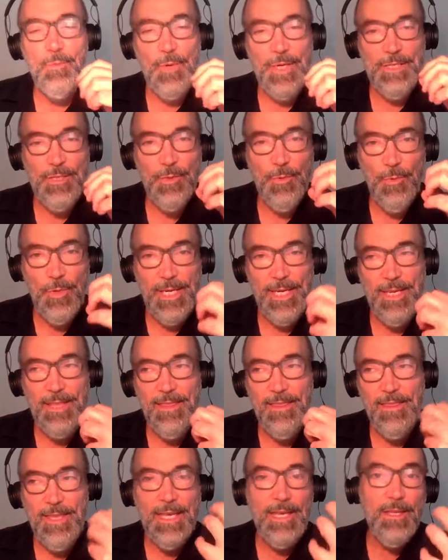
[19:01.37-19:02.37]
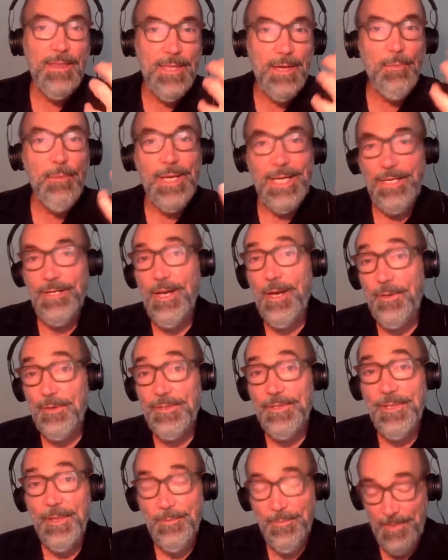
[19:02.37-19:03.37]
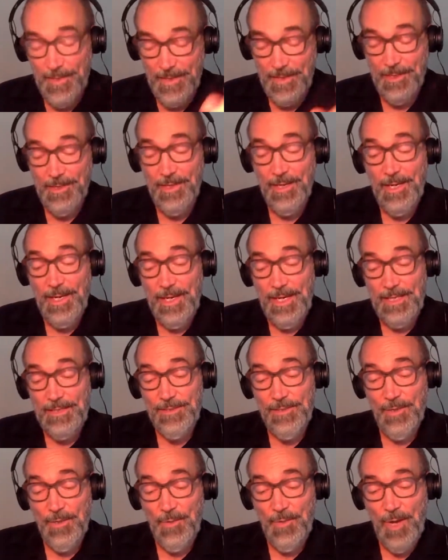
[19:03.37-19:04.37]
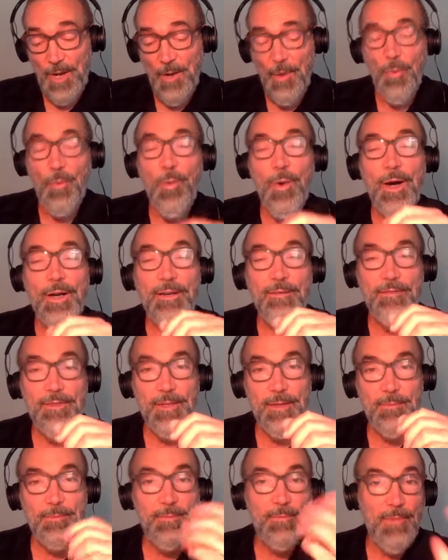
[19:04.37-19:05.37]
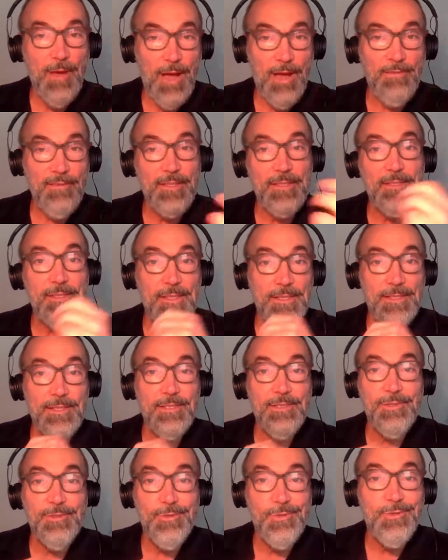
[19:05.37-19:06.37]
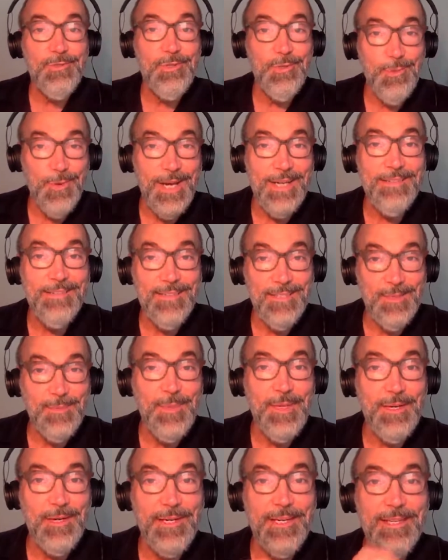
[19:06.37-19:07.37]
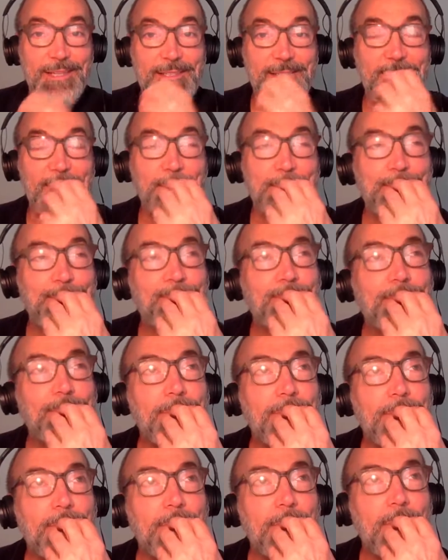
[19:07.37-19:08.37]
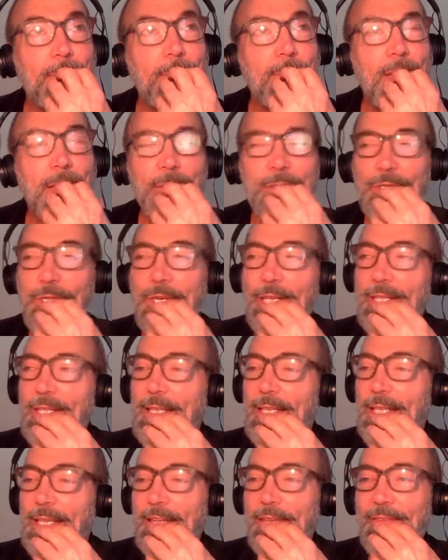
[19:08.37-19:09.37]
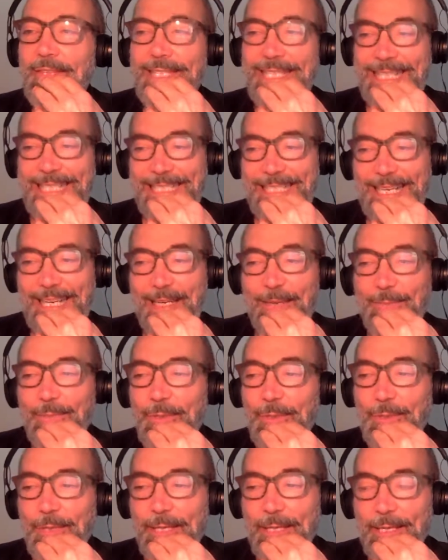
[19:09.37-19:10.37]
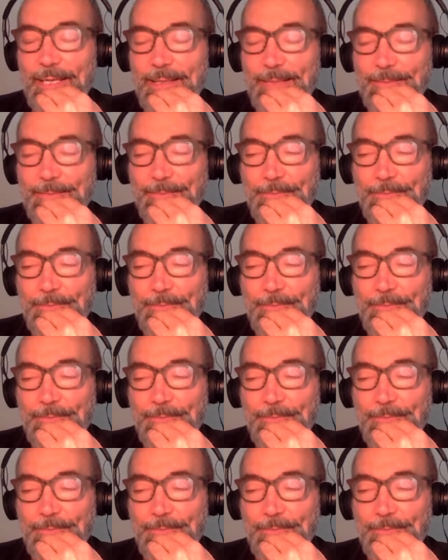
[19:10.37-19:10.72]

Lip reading: which we think that we know something. And so one of them, obviously, is through direct experience. I was trying to think of an example, and